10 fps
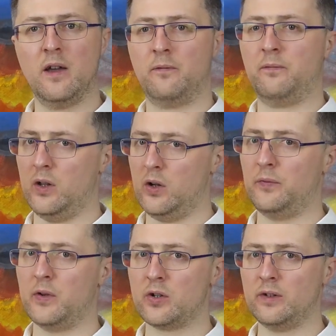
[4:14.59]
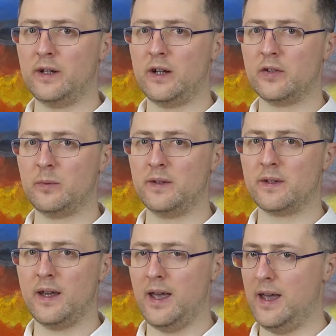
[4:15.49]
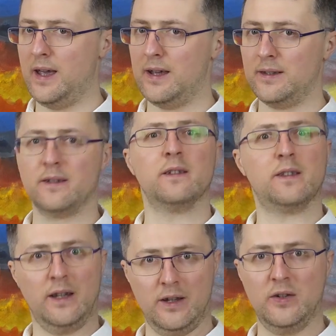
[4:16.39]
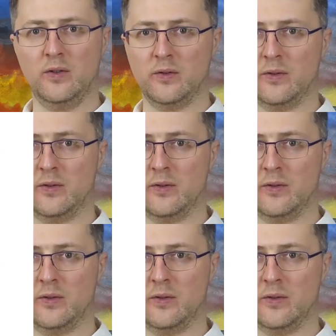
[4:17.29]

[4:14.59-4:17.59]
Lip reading: Follow official announcements and stay tuned.